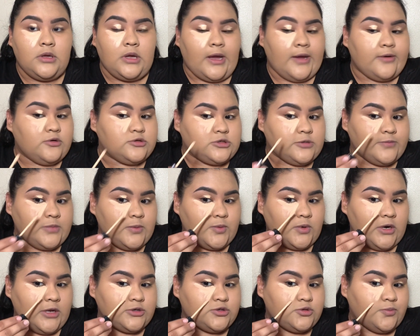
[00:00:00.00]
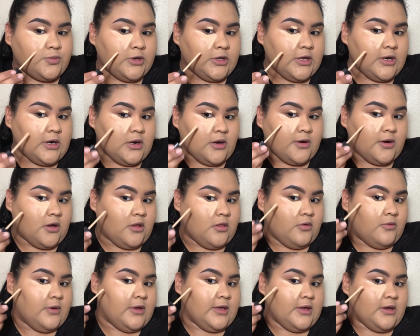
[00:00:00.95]
I know some people like to bring it out all
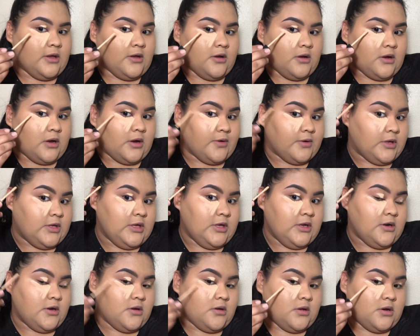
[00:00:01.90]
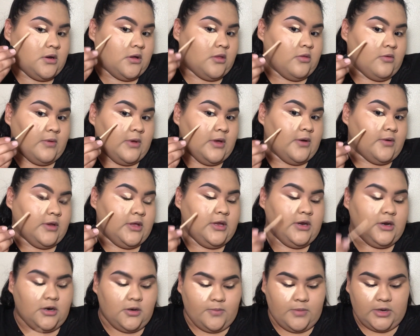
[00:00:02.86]
the way out here and all the way out
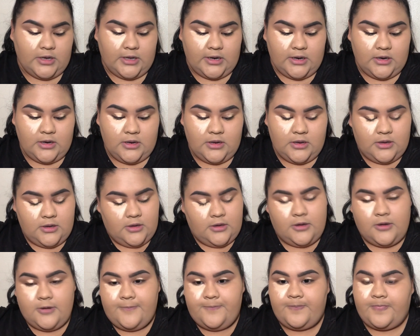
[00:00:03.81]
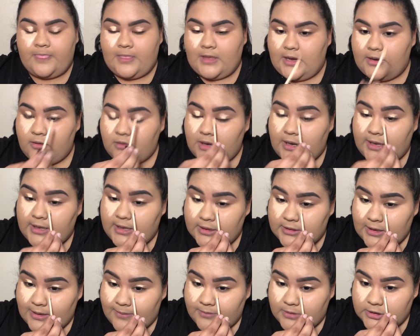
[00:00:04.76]
here, but I don't like
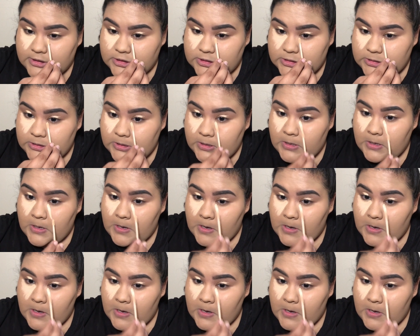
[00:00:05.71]
it that much.